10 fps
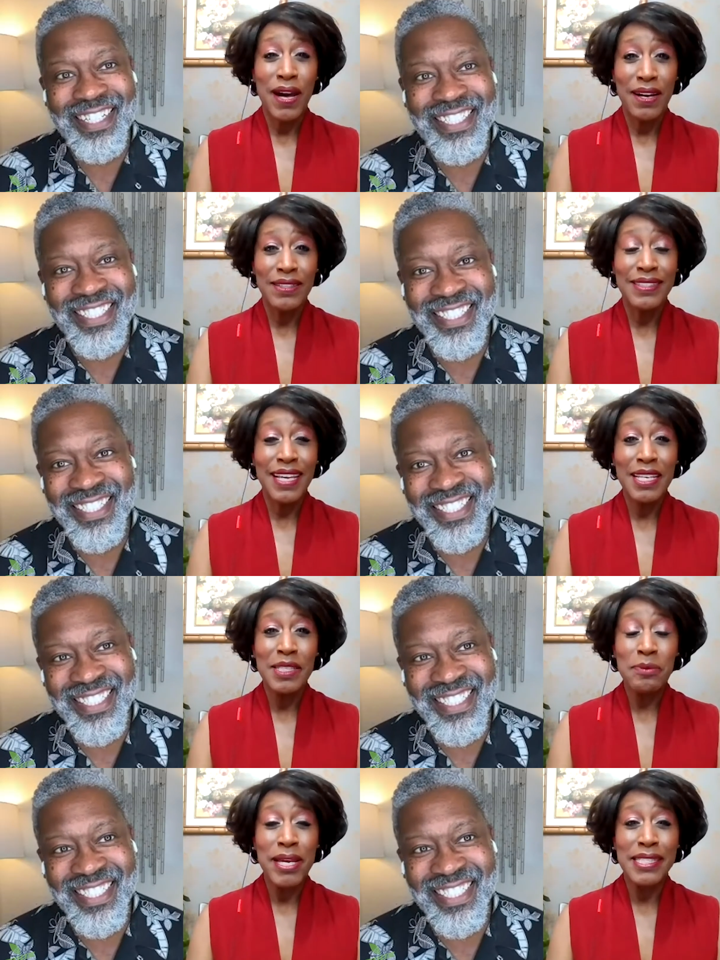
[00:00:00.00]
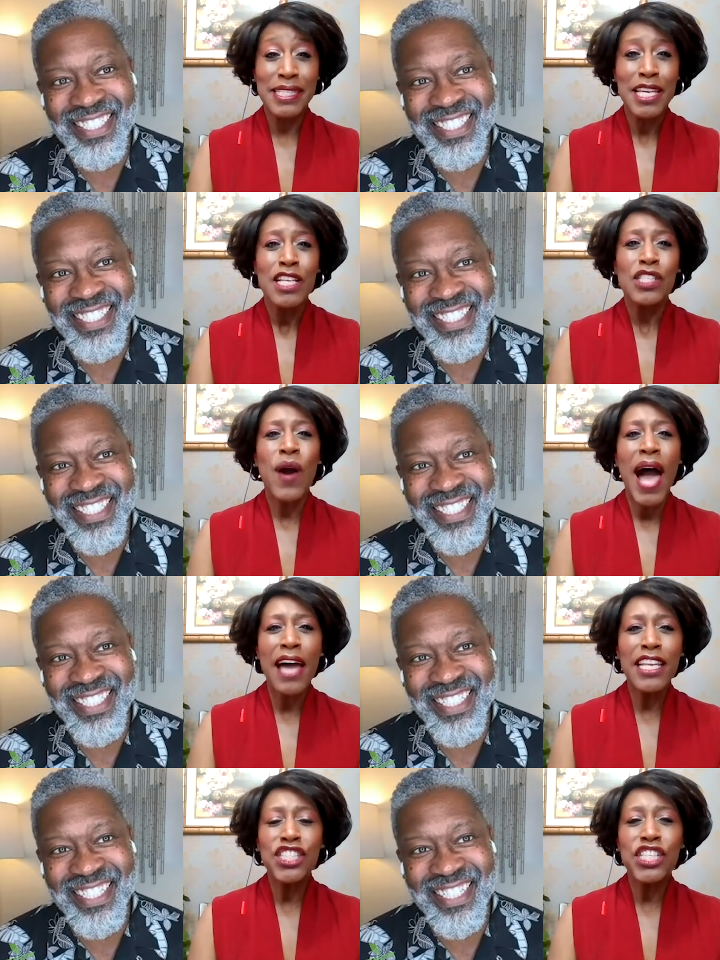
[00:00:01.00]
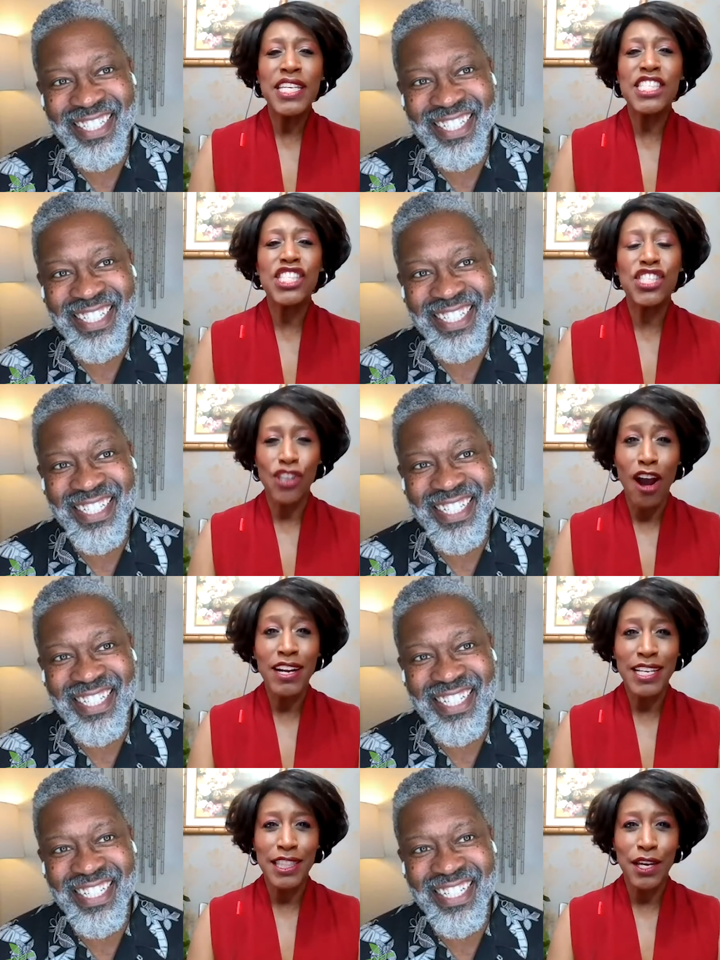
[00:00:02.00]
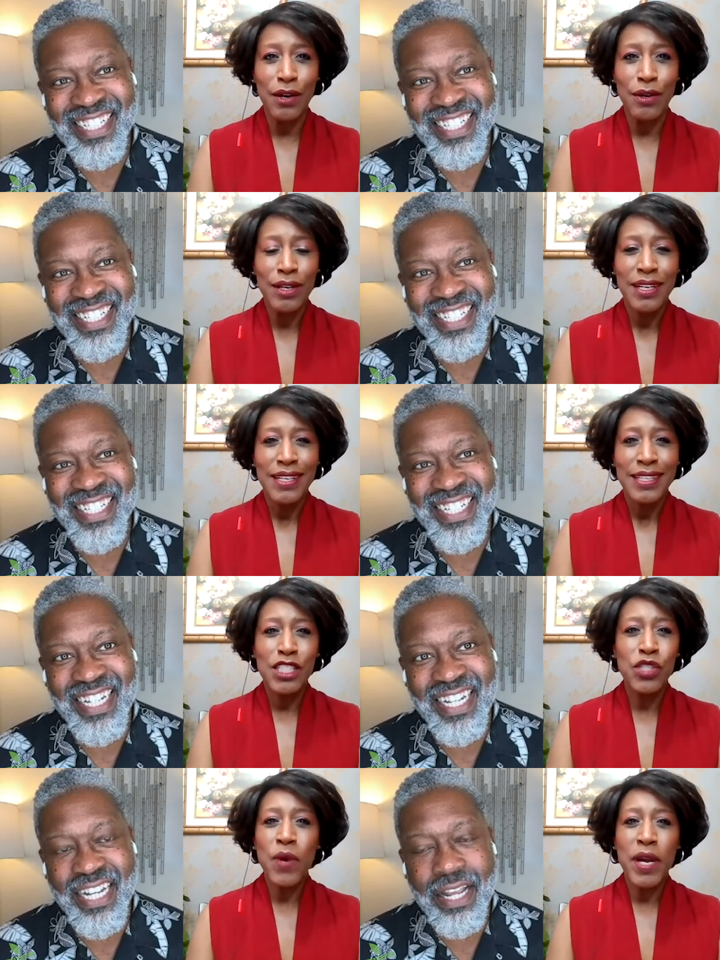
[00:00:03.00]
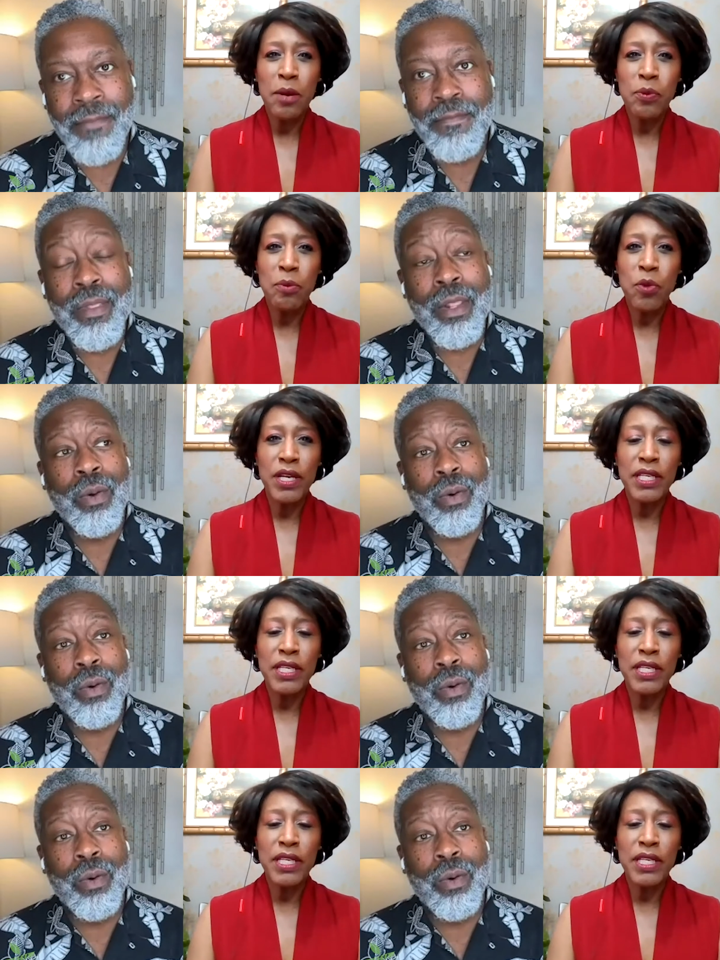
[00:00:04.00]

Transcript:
Speaker 1: Wow, that is amazing. So, how did you get started though? Did you wake up one